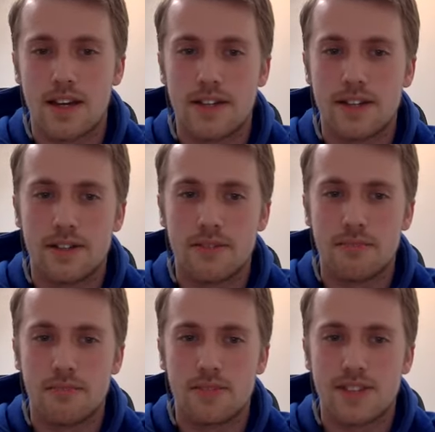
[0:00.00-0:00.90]
And
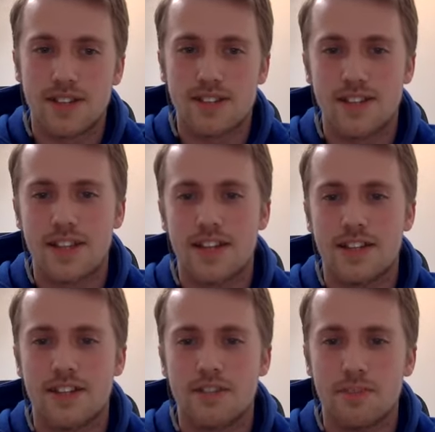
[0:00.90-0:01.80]
besides
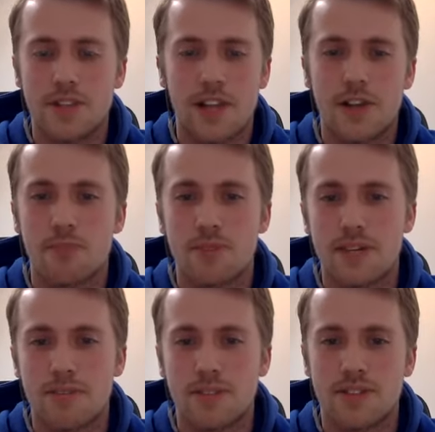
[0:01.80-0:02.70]
that, it's been a lot of
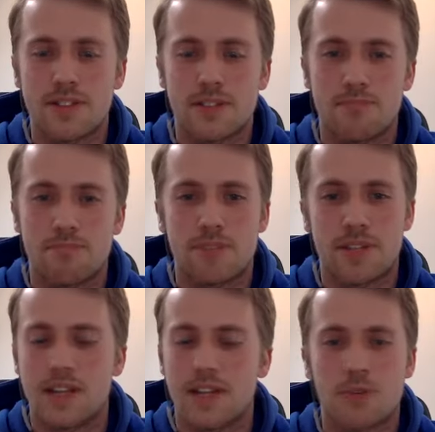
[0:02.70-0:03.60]
people. It's not
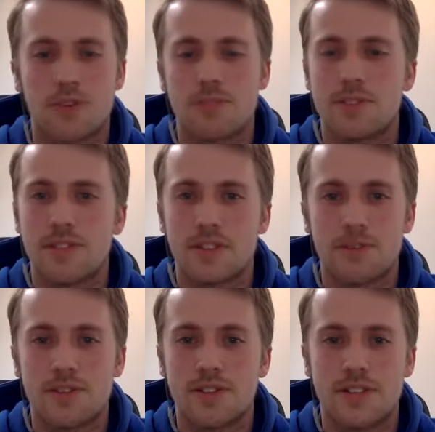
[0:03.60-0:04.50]
been like one specific
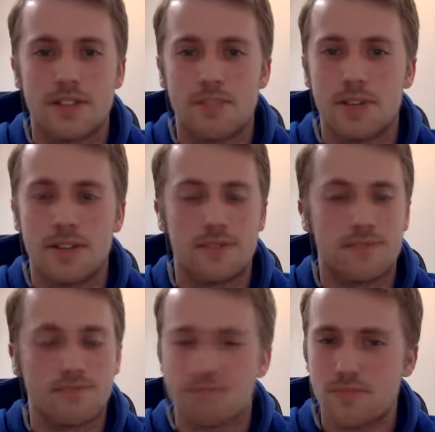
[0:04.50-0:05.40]
person.
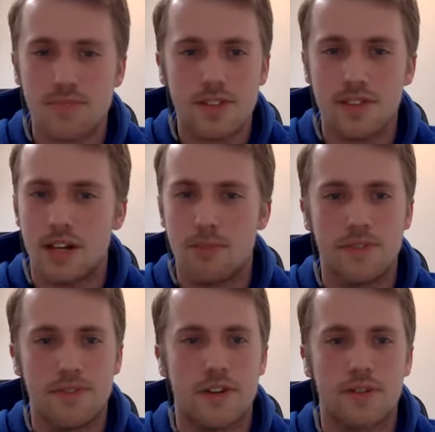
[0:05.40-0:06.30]
I've
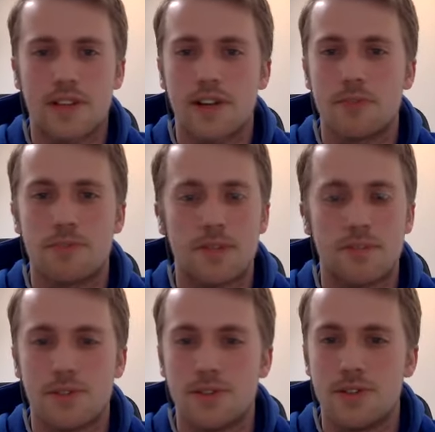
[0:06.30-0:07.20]
been following a lot of
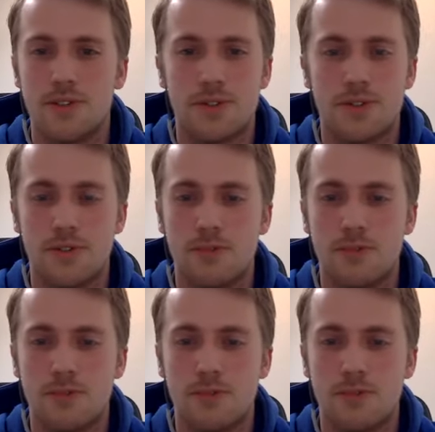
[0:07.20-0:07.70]
people on YouTube